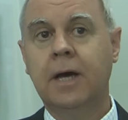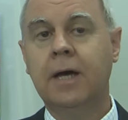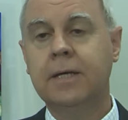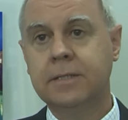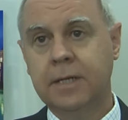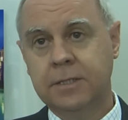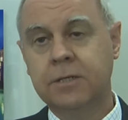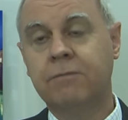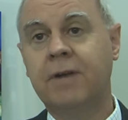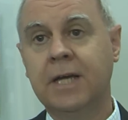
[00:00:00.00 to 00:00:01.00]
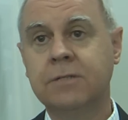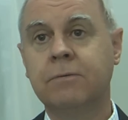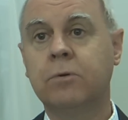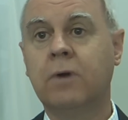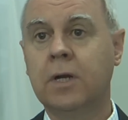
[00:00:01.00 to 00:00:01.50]
There are international flights
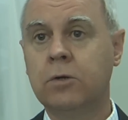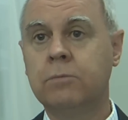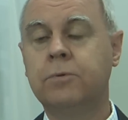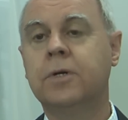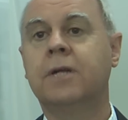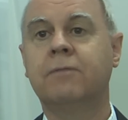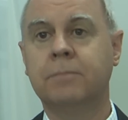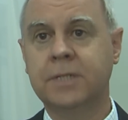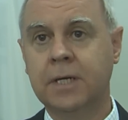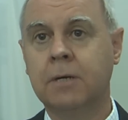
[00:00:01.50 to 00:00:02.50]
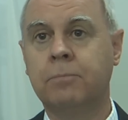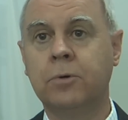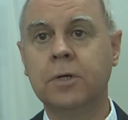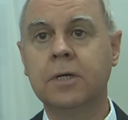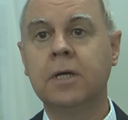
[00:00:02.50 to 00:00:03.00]
from Kuala Lumpur and from
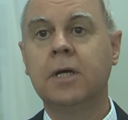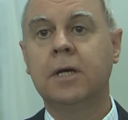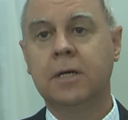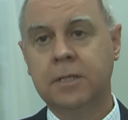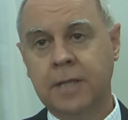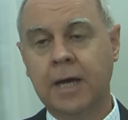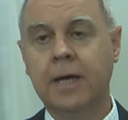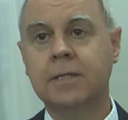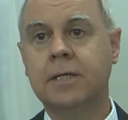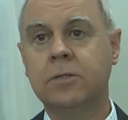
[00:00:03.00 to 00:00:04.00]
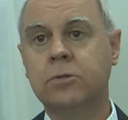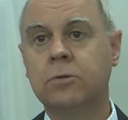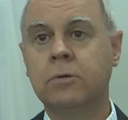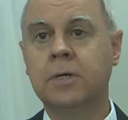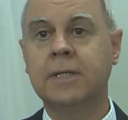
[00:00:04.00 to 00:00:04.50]
Singapore, uh, direct
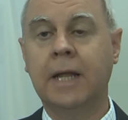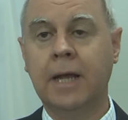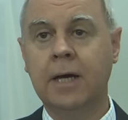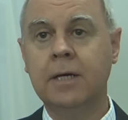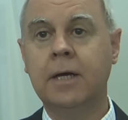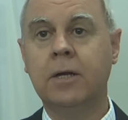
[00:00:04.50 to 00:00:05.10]
into uh, Da Nang,